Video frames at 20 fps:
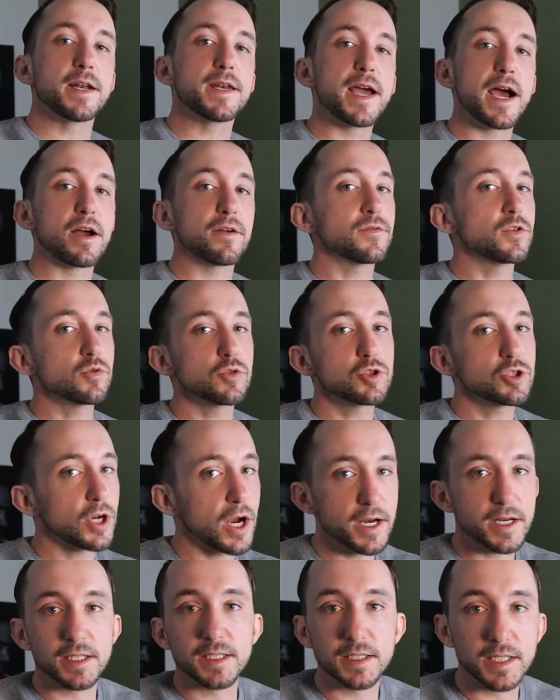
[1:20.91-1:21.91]
Now, if you were
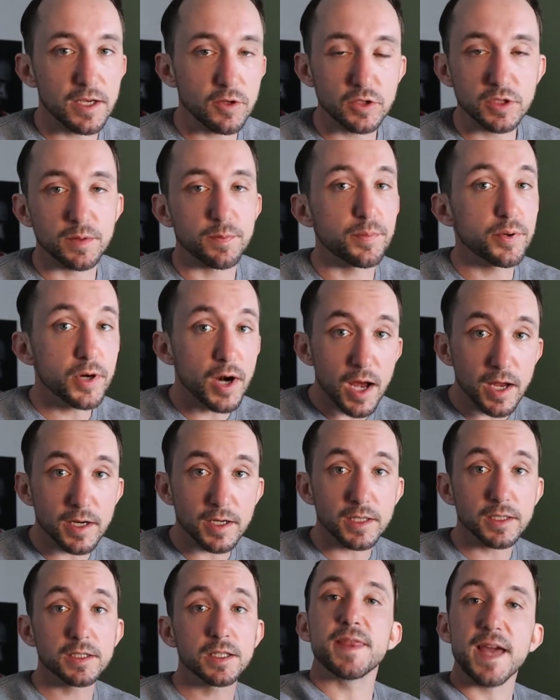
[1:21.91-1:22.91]
trying to sell some
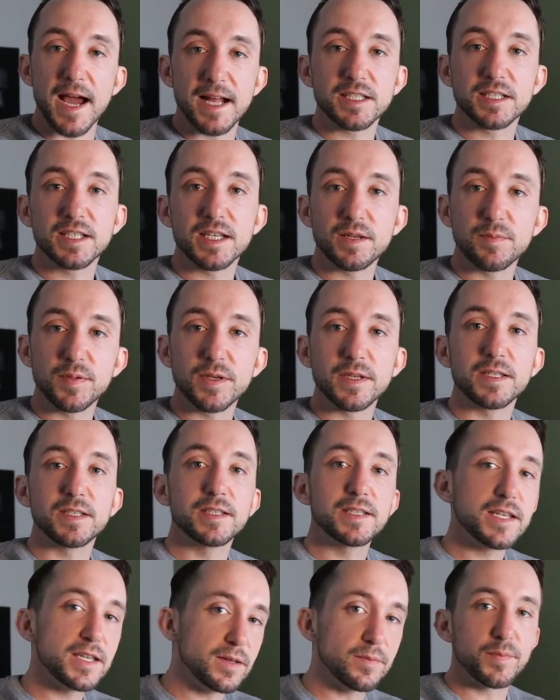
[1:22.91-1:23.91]
products, that
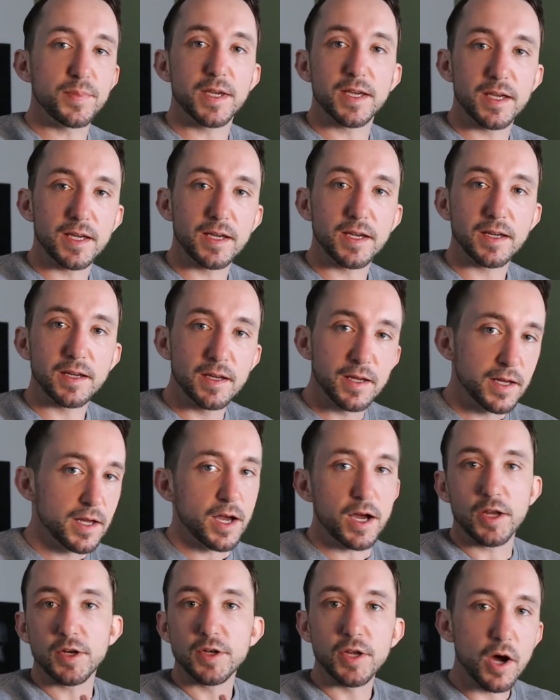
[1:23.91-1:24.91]
CPC being
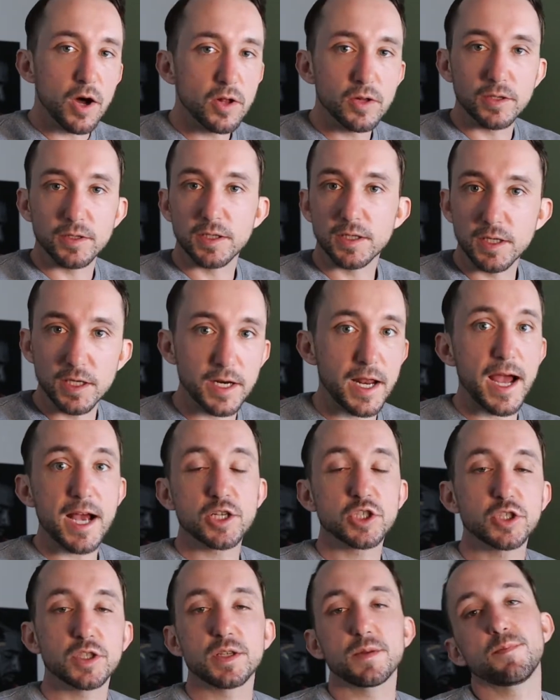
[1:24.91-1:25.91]
$1 could
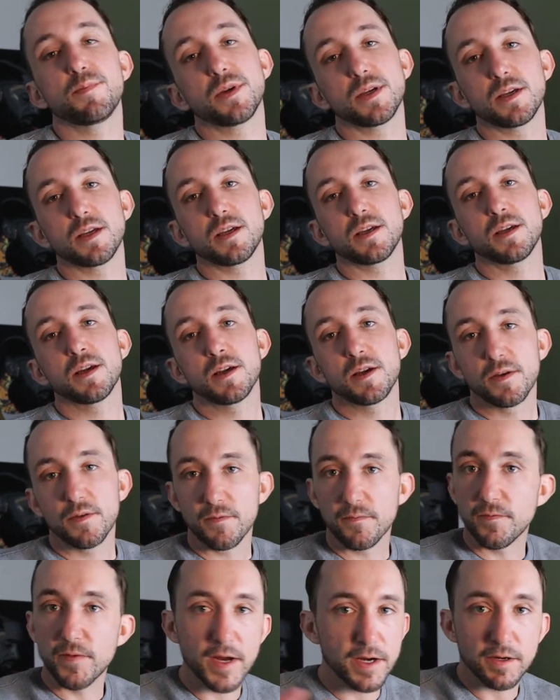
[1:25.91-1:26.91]
actually be
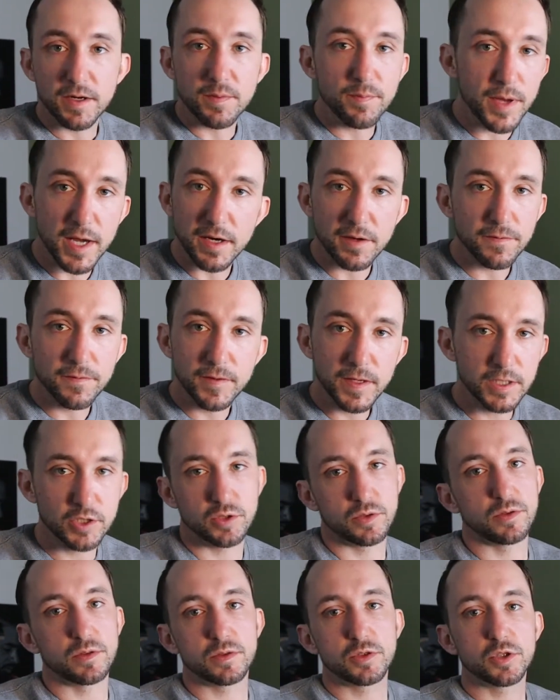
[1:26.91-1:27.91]
very
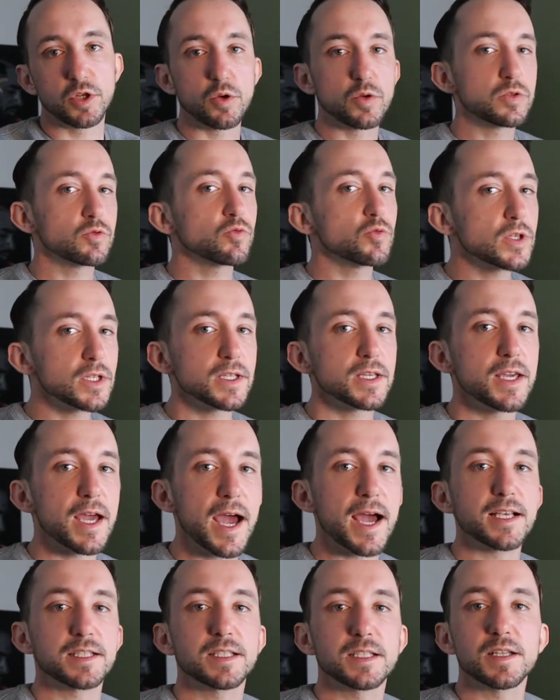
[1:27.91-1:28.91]
beneficial. So it really
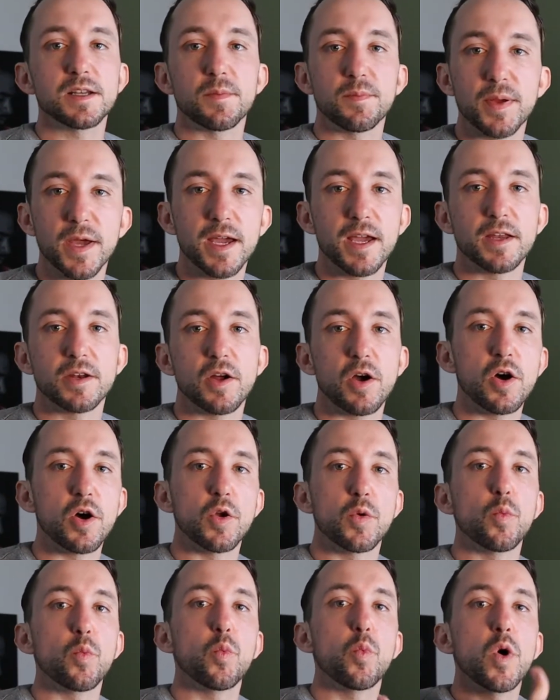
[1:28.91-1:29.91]
has to depend
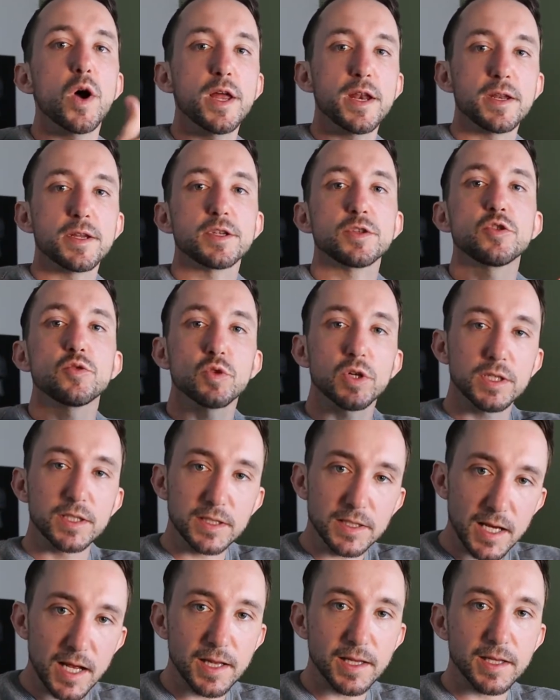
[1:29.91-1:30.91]
on what you are
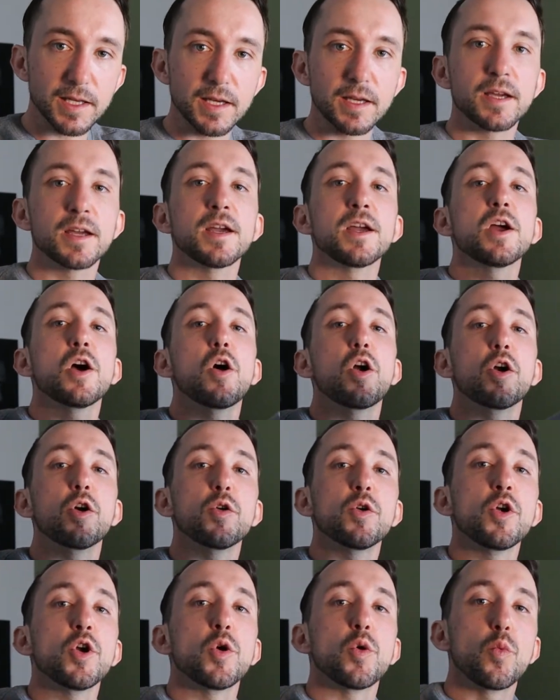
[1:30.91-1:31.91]
selling
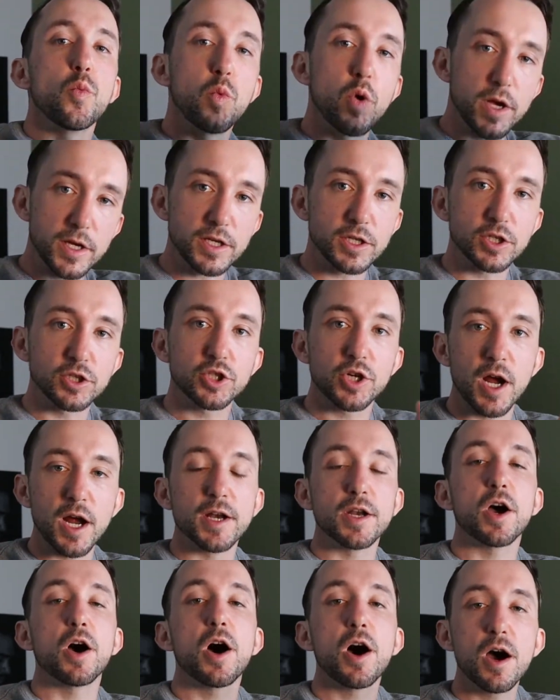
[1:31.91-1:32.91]
or what you're
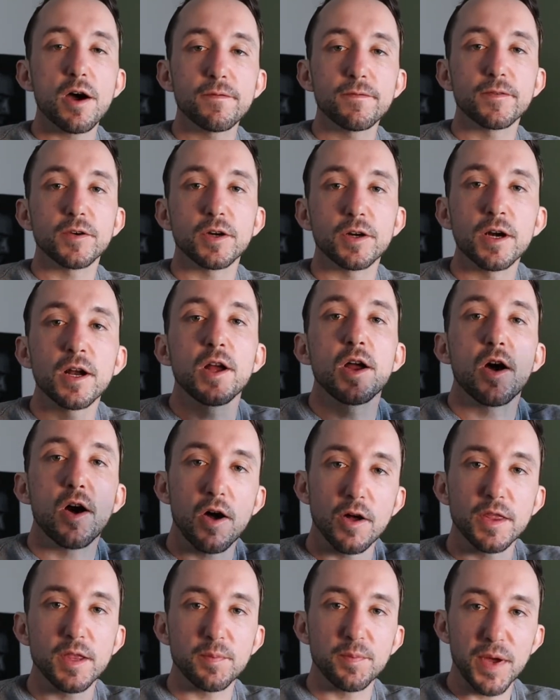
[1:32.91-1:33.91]
trying to offer
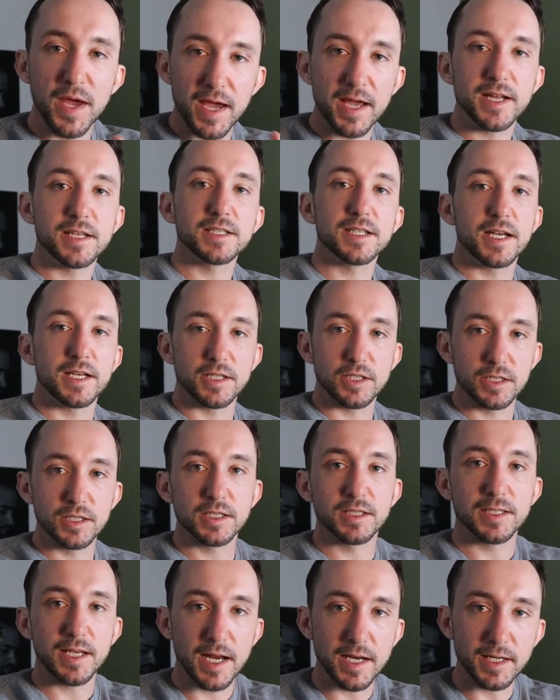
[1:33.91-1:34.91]
on the page that you're
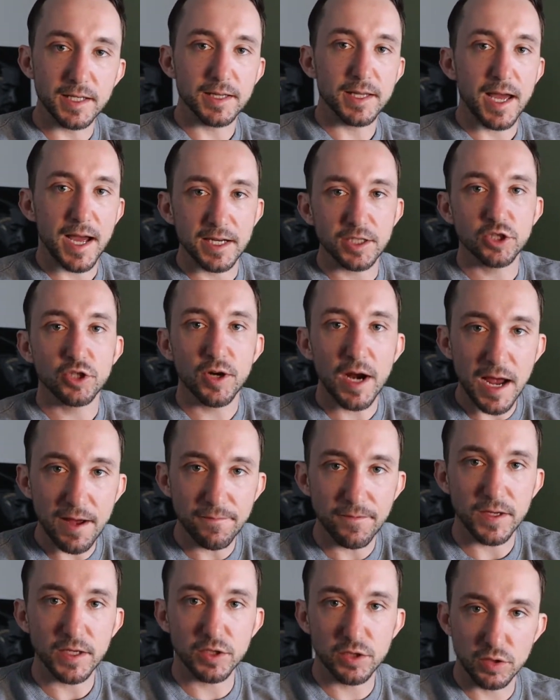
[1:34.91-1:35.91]
sending that
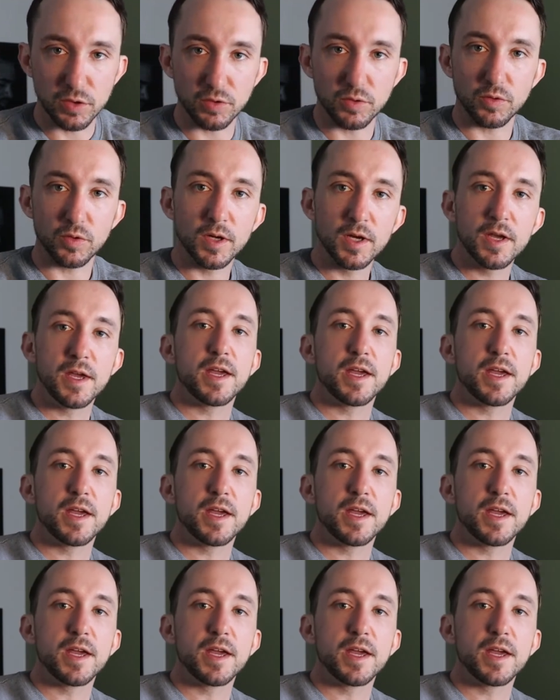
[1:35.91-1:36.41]
traffic to.